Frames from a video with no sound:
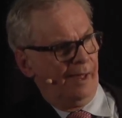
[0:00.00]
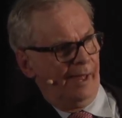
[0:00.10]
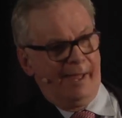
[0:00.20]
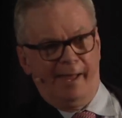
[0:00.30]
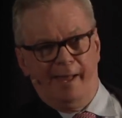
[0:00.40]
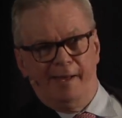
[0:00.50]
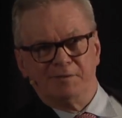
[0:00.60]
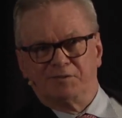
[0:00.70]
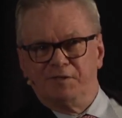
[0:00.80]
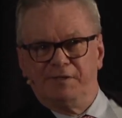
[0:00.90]

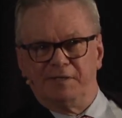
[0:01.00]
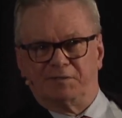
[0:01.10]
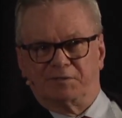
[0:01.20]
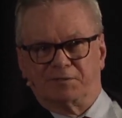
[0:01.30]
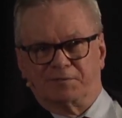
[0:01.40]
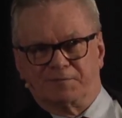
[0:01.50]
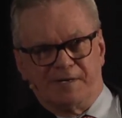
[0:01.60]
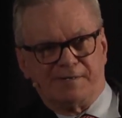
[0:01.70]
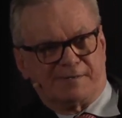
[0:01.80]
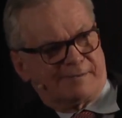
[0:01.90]
and she gets
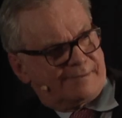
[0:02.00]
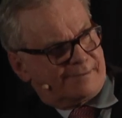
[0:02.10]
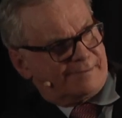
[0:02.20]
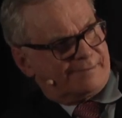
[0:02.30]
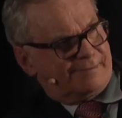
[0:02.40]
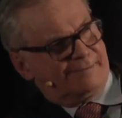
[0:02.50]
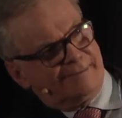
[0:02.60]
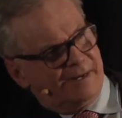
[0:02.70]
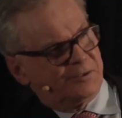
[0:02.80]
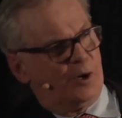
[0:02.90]
straight,
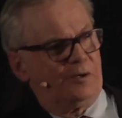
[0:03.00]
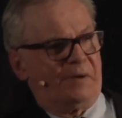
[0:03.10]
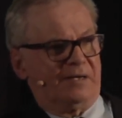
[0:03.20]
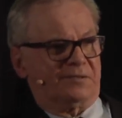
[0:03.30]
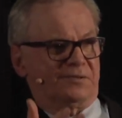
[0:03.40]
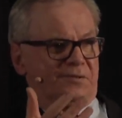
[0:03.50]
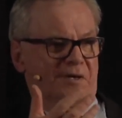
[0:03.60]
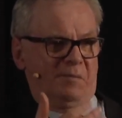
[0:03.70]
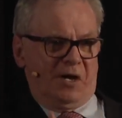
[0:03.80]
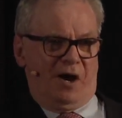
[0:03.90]
as all the passengers are
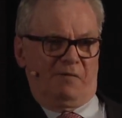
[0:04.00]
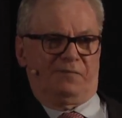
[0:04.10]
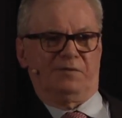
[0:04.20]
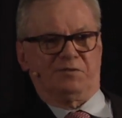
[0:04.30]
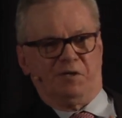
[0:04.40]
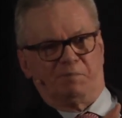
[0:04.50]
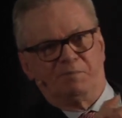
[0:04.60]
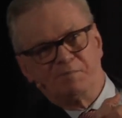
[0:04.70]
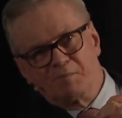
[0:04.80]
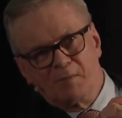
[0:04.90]
coming off the ship,
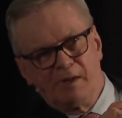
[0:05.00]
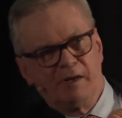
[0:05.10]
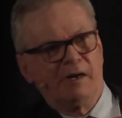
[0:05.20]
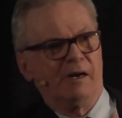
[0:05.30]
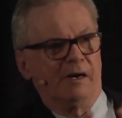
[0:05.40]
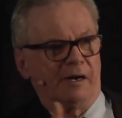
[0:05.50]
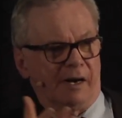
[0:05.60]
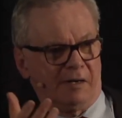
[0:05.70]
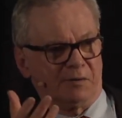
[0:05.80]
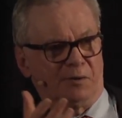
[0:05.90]

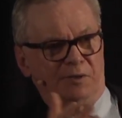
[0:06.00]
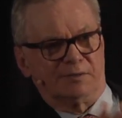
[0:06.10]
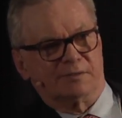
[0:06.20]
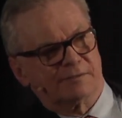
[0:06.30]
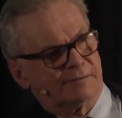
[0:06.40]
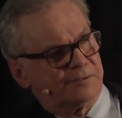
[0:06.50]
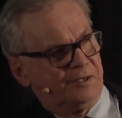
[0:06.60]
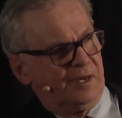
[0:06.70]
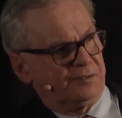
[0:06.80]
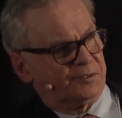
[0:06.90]
And of course,
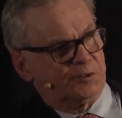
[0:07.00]
she gets